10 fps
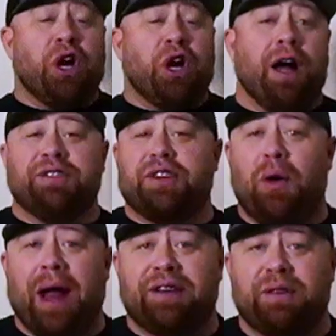
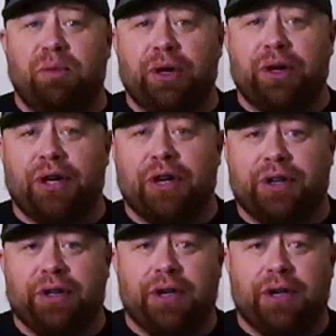Costco had some really good